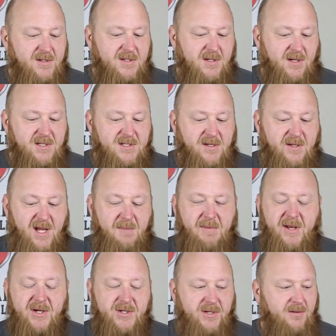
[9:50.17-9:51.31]
It's because of the
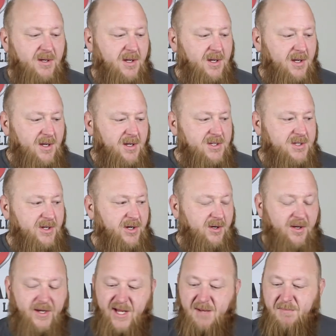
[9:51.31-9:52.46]
ammunition. So you're
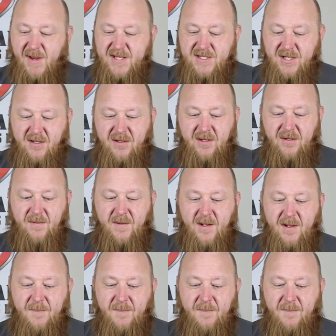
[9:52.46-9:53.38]
looking at basically